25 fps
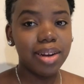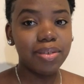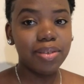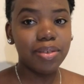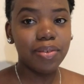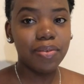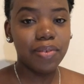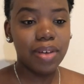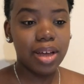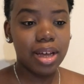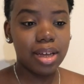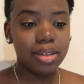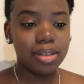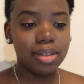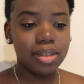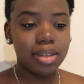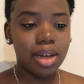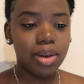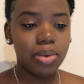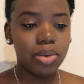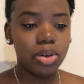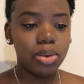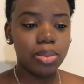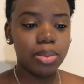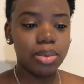The end of the
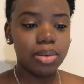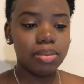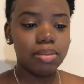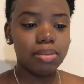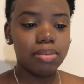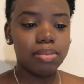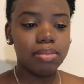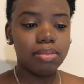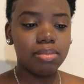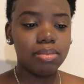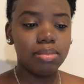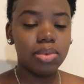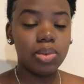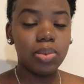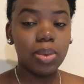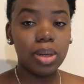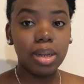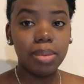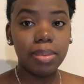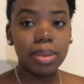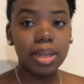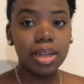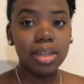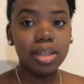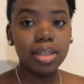fast now in about
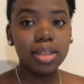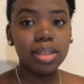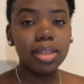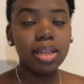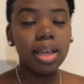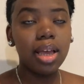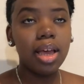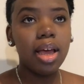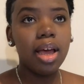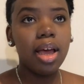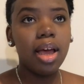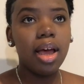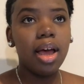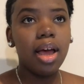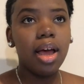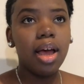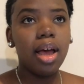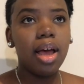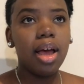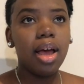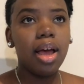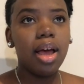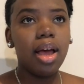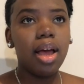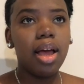20 minutes.
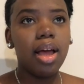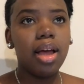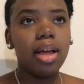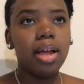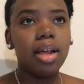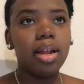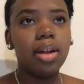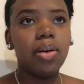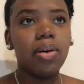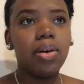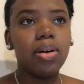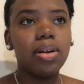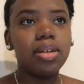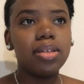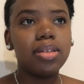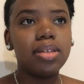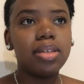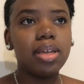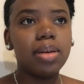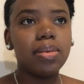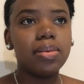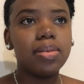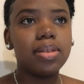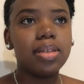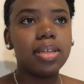
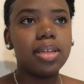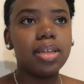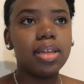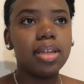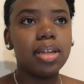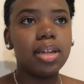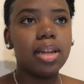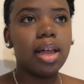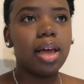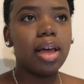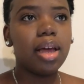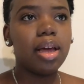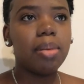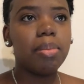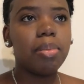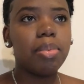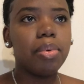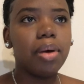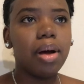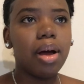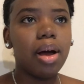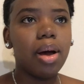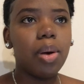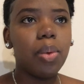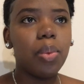And honestly, I was thinking,
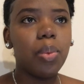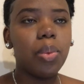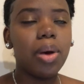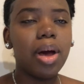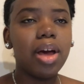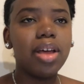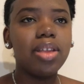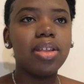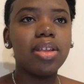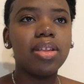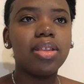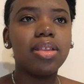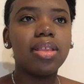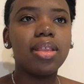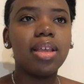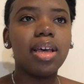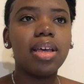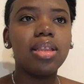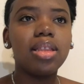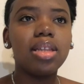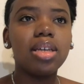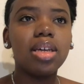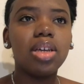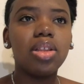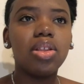like, bruh,
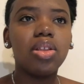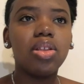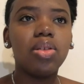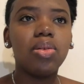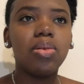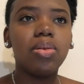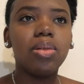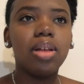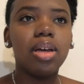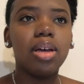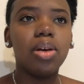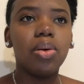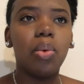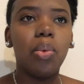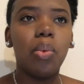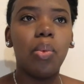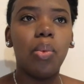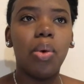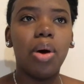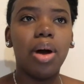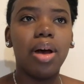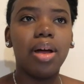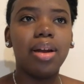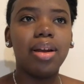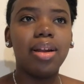I think I should do
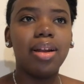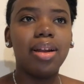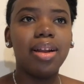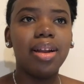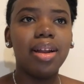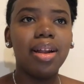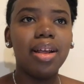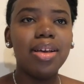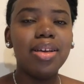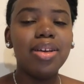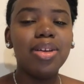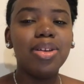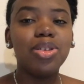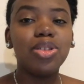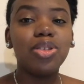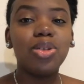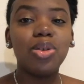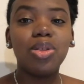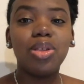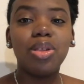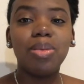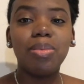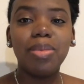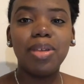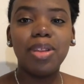like one
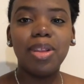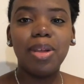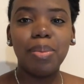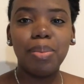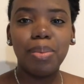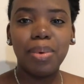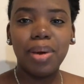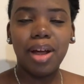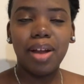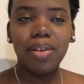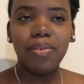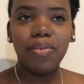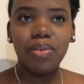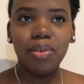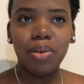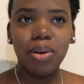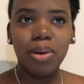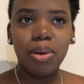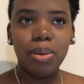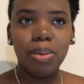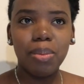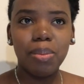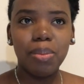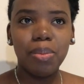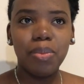social media
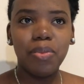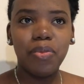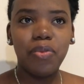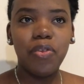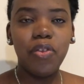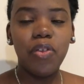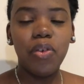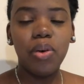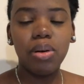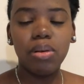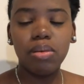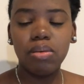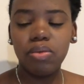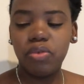platform.